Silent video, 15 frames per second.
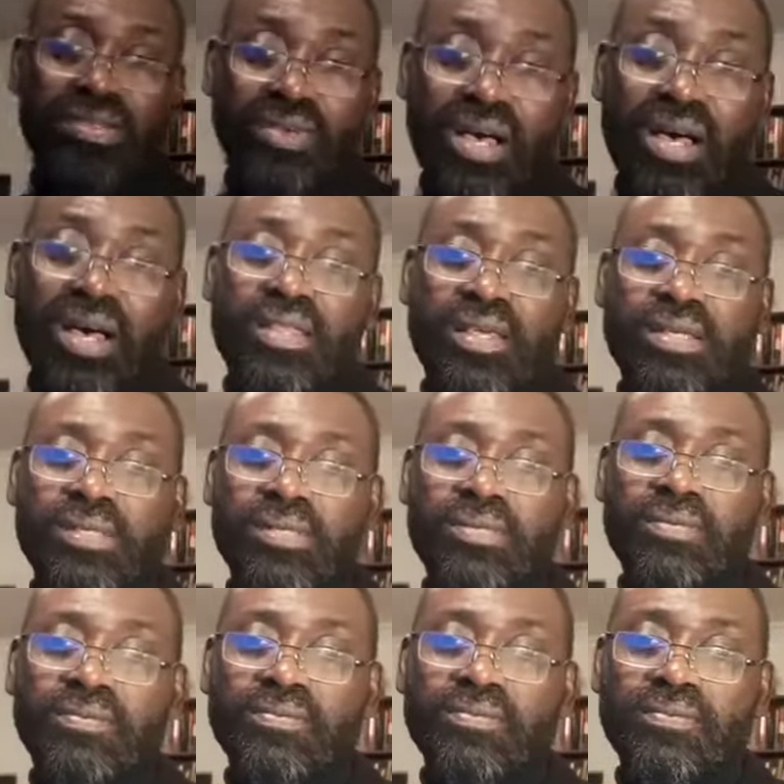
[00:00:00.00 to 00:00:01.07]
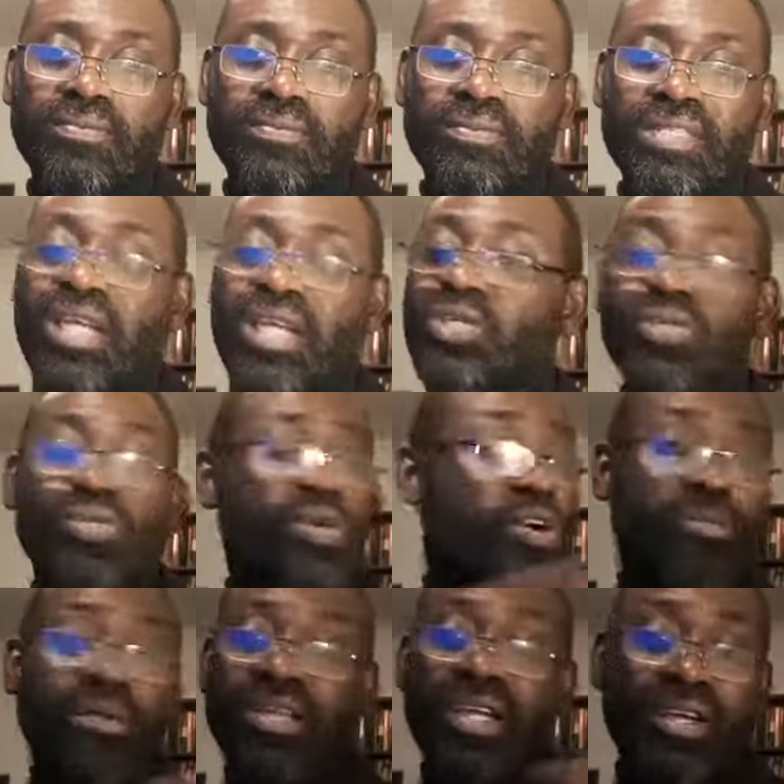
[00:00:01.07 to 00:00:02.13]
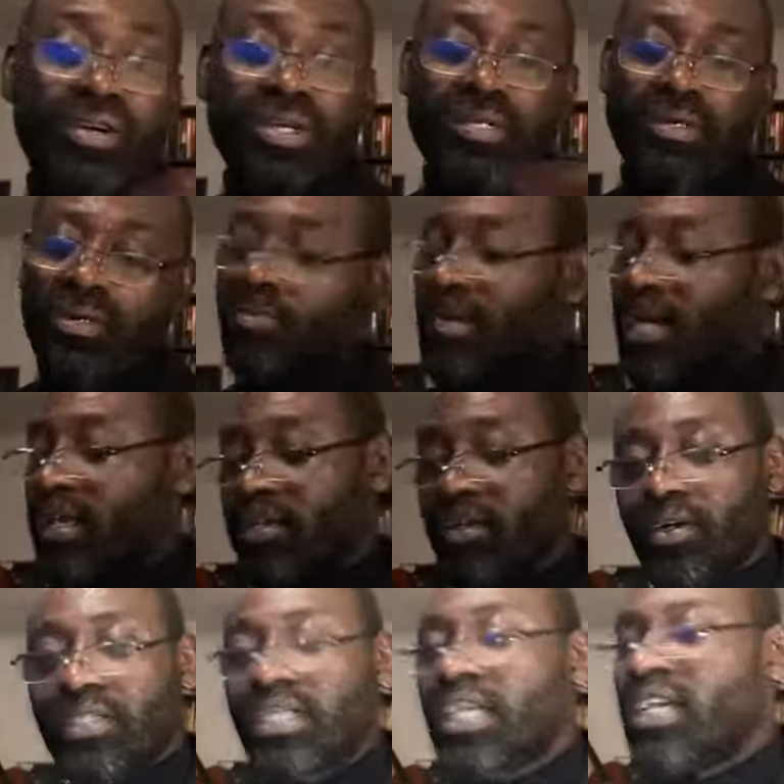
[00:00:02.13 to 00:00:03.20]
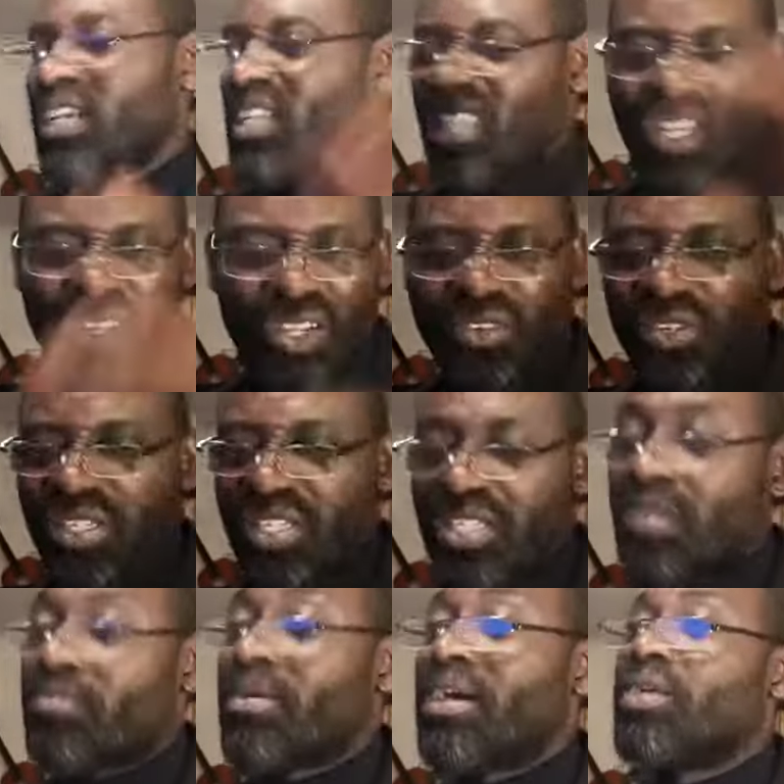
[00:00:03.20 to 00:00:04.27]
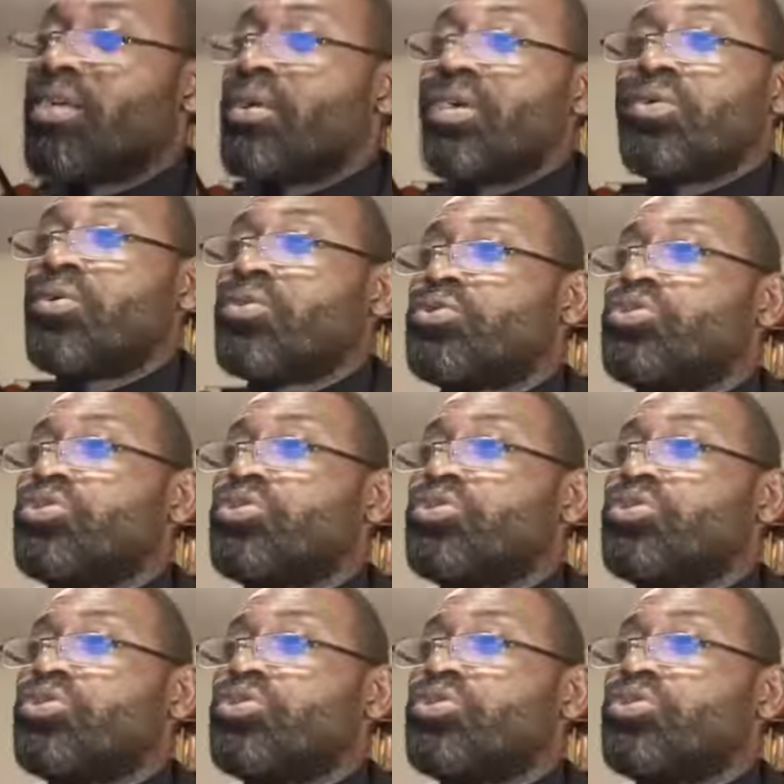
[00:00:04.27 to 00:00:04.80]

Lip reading: to others. There are so many oh my God, they are not Christian, by the way. They go to